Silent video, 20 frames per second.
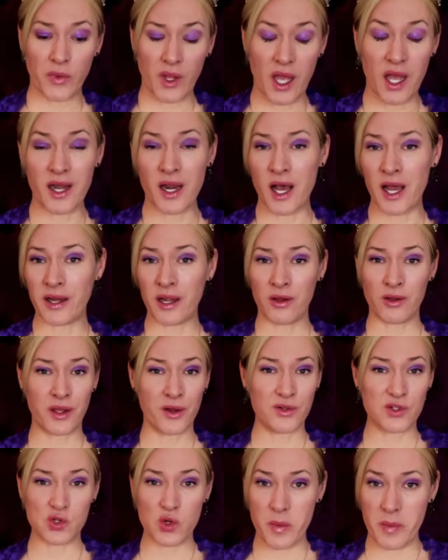And I don't
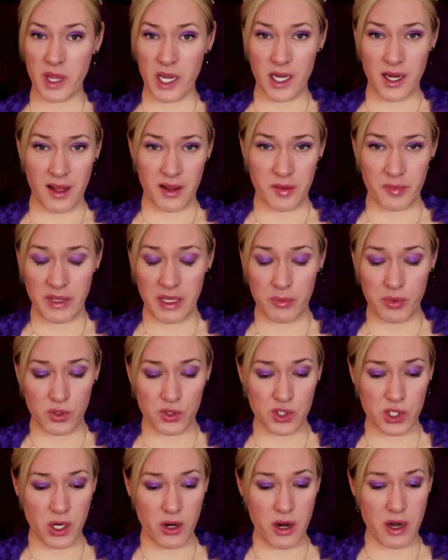go swimming in other
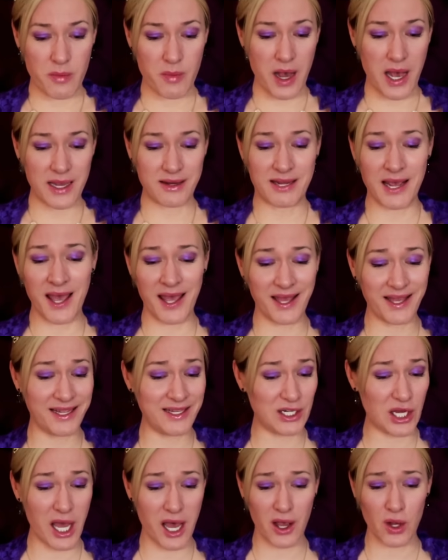people's urine, my dear,
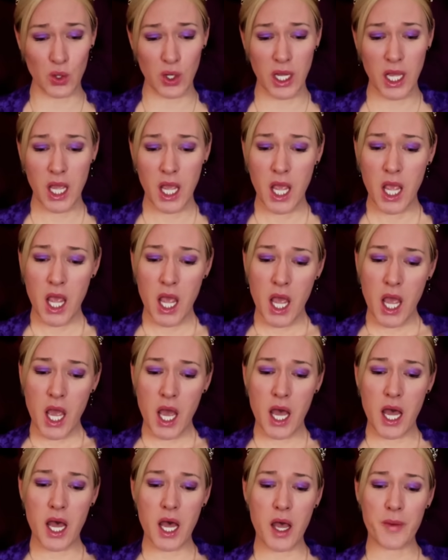no.
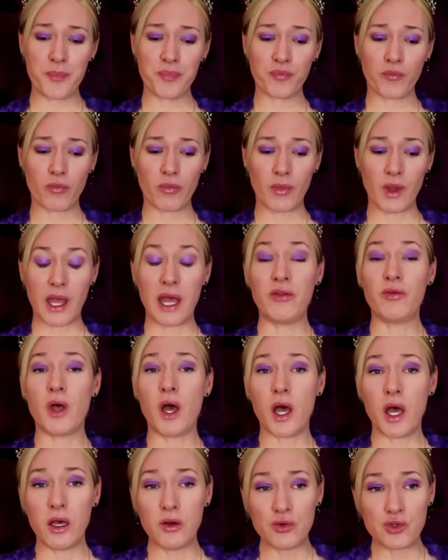Um, and
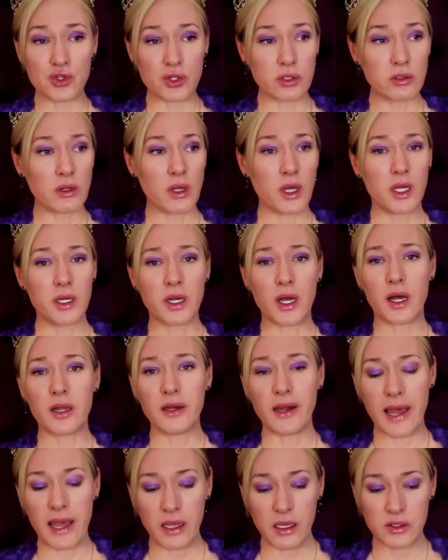the ocean and our
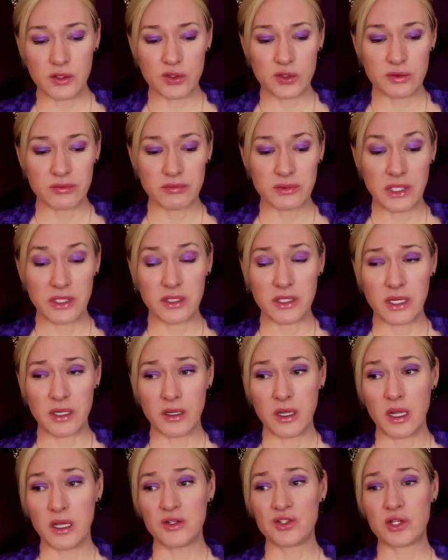lakes, and
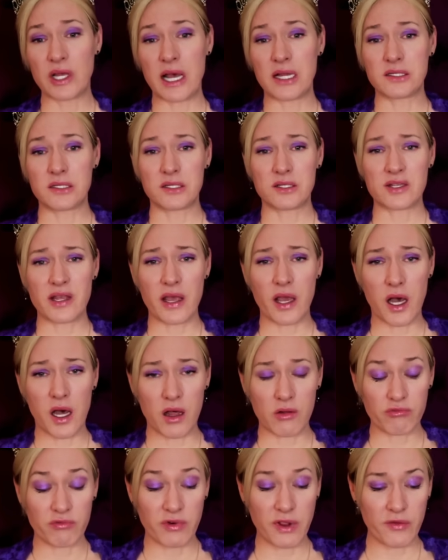sad to say,
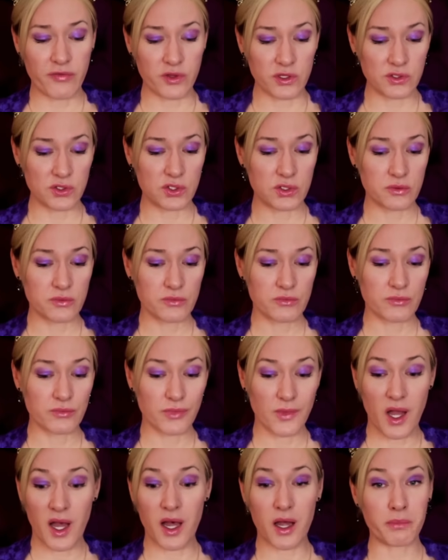our rivers,
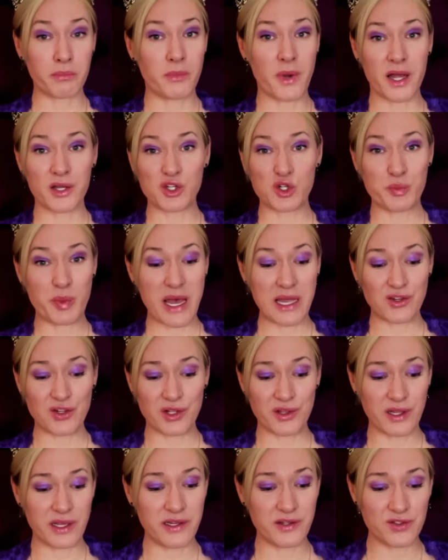aren't much better
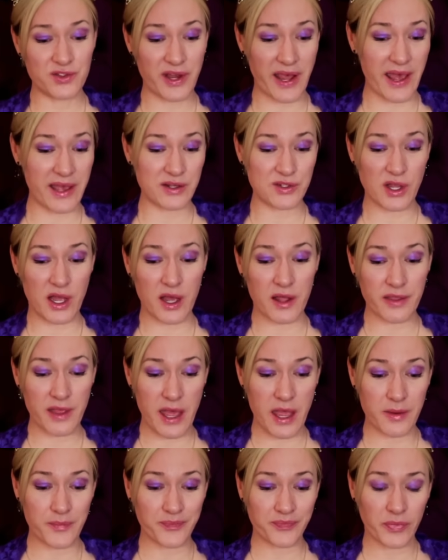these days, are
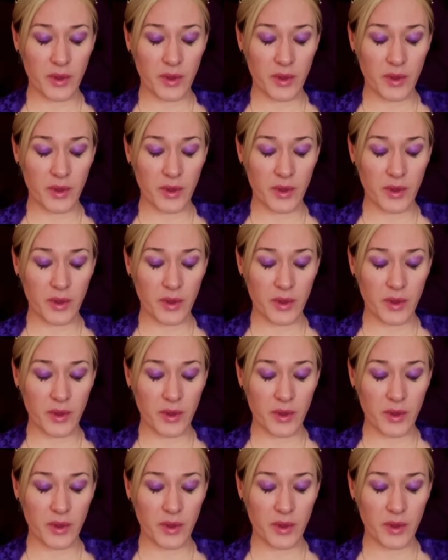they?